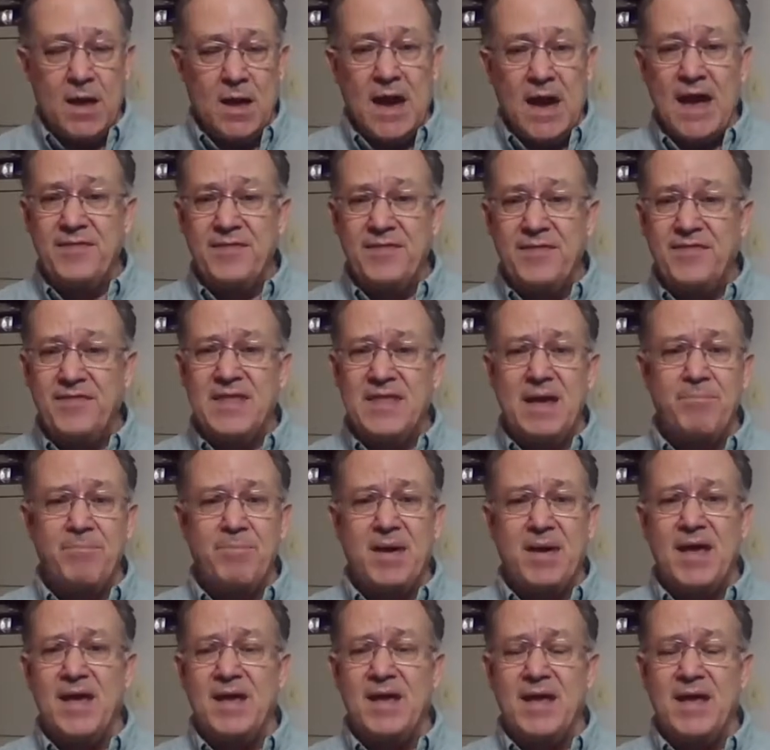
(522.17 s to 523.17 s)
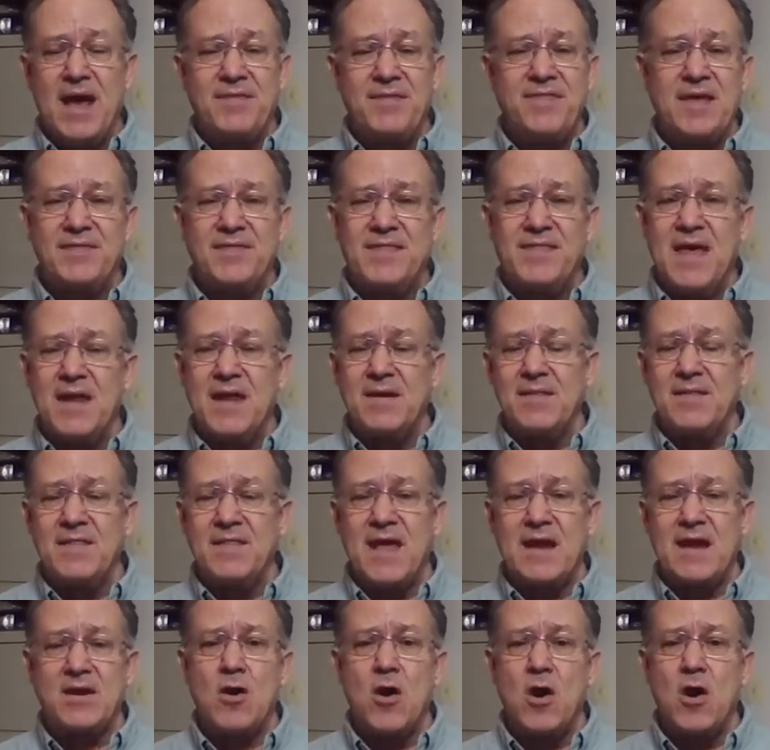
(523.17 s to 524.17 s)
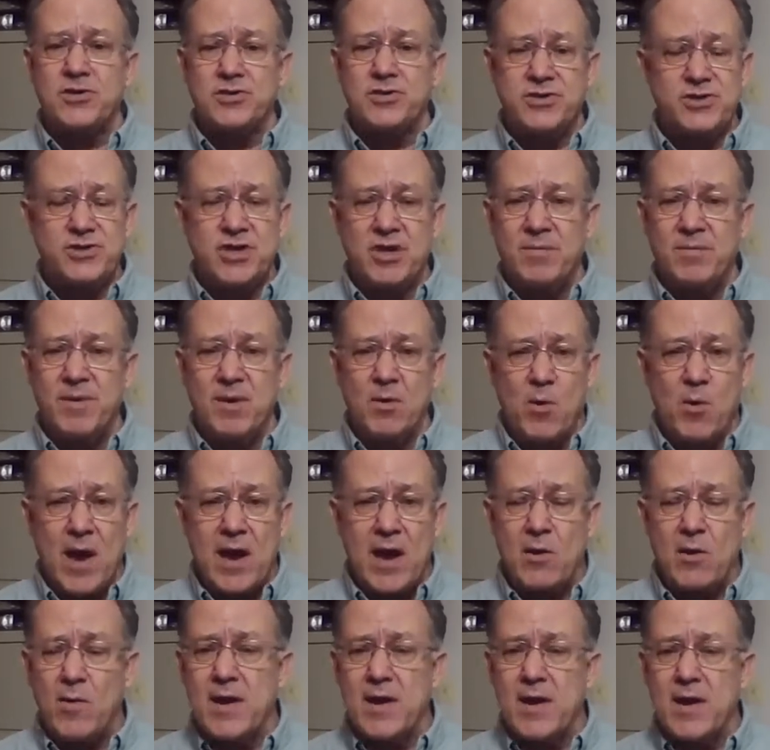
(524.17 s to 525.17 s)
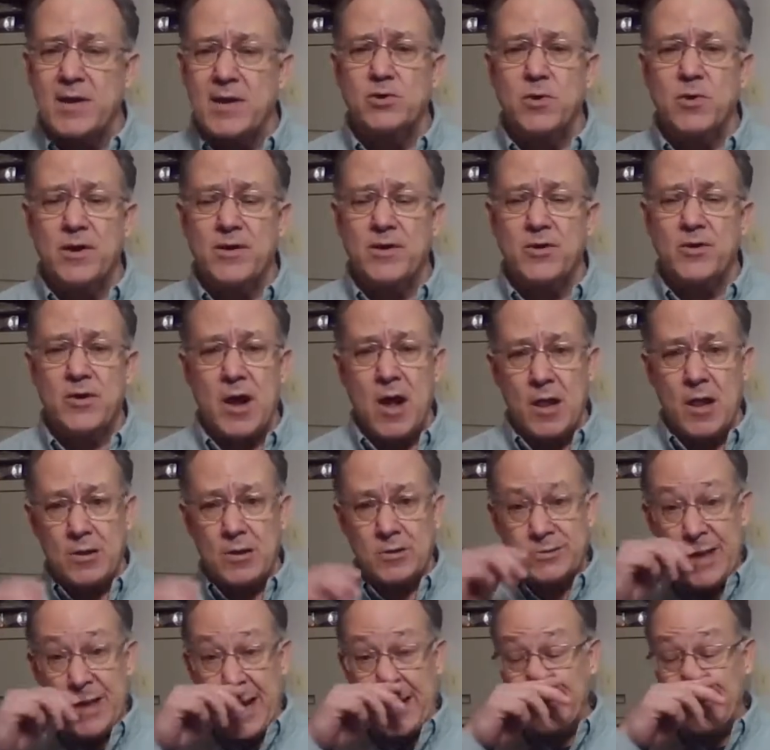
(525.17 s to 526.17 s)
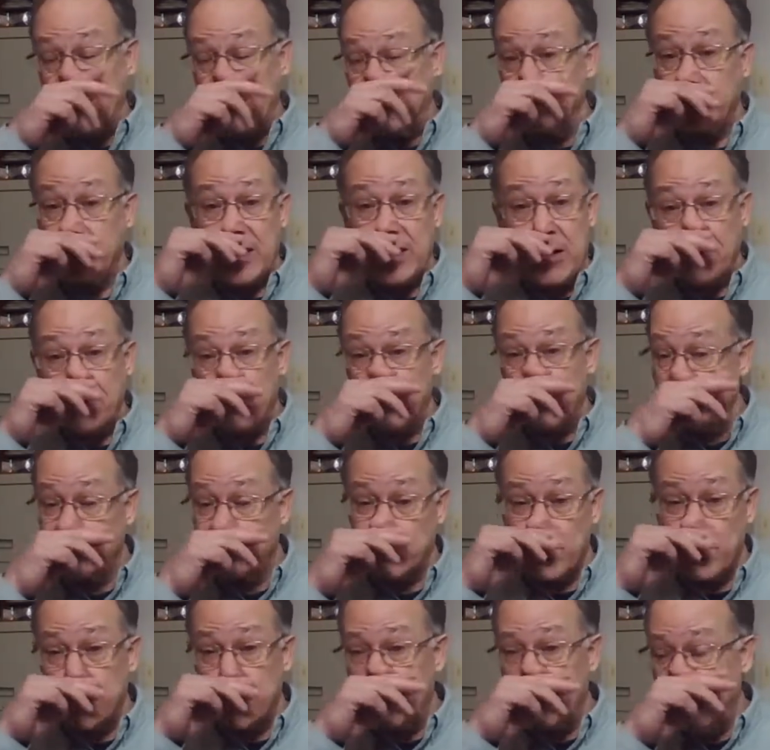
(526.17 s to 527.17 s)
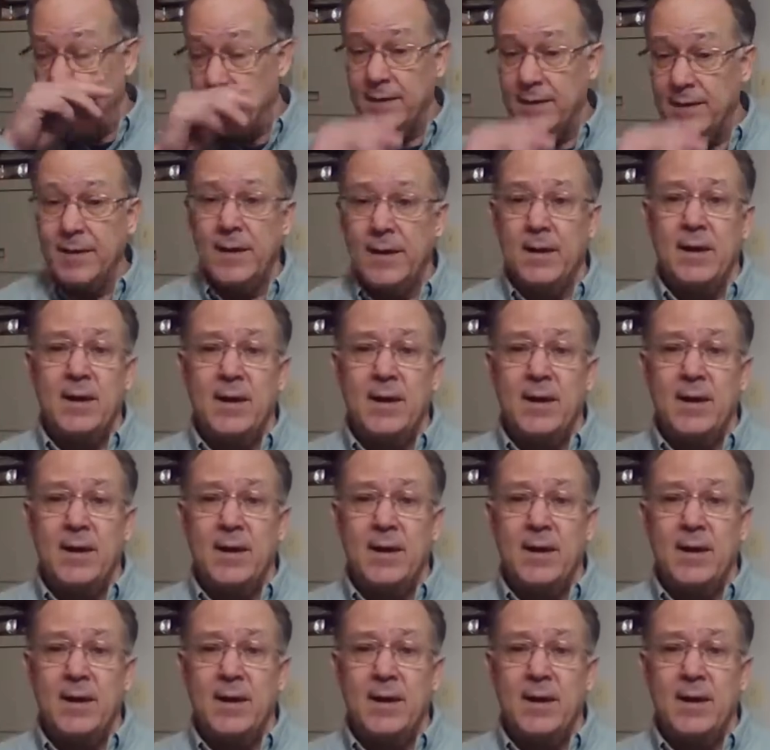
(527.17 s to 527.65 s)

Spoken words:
I think that cost is going to be right around $200. I don't know for sure yet.